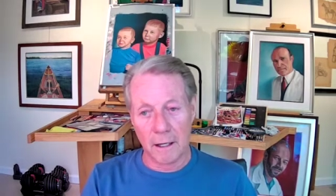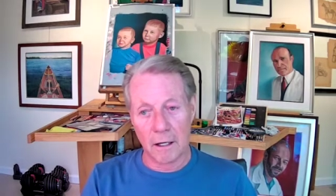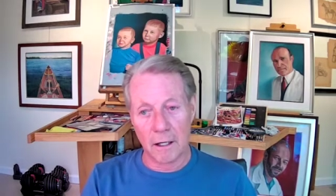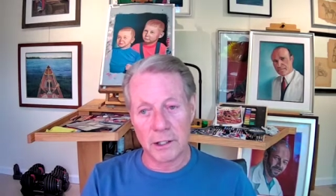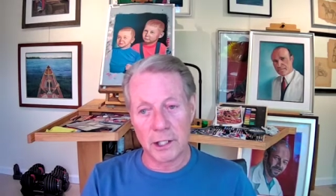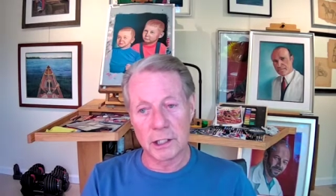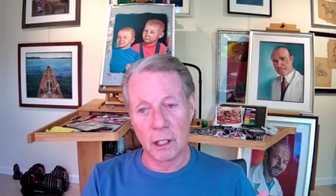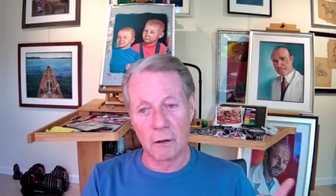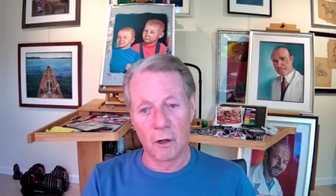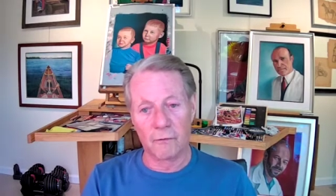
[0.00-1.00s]
our T
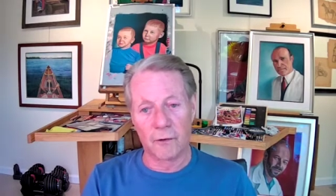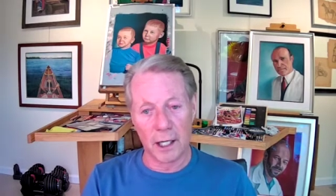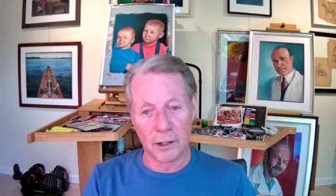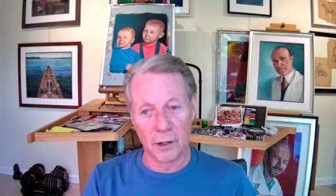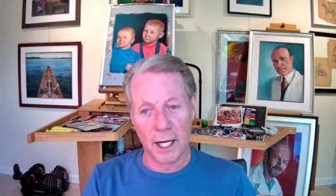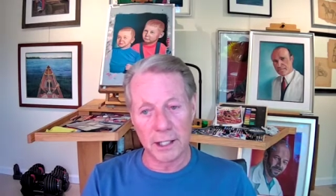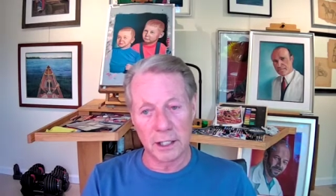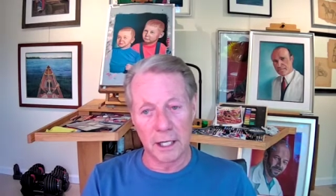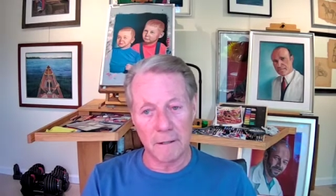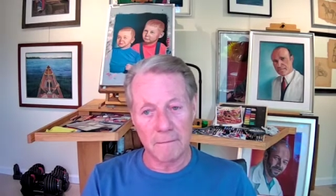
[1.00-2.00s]
cell growth factor
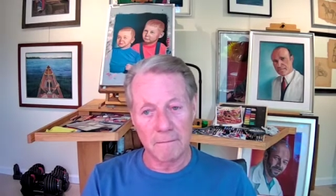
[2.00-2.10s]
assay,